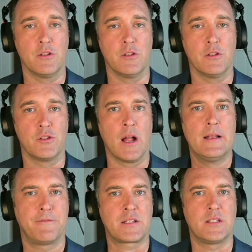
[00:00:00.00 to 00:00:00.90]
He needed
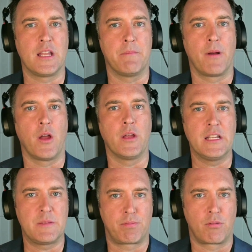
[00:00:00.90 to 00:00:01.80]
a faster tempo.
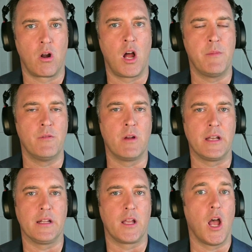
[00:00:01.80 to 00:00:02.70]
He's prime and
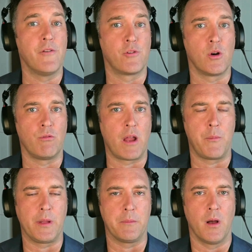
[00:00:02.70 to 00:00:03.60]
ready to go for a
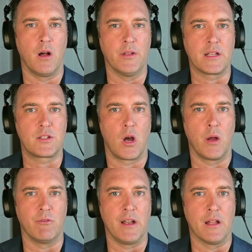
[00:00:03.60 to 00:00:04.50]
Randwick mile next
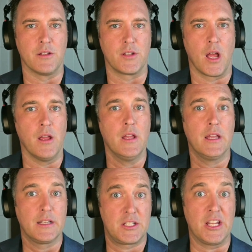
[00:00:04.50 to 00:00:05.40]
time round. So
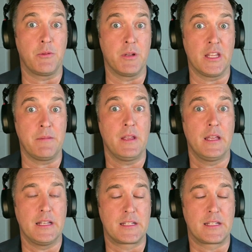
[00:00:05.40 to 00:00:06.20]
stick with him.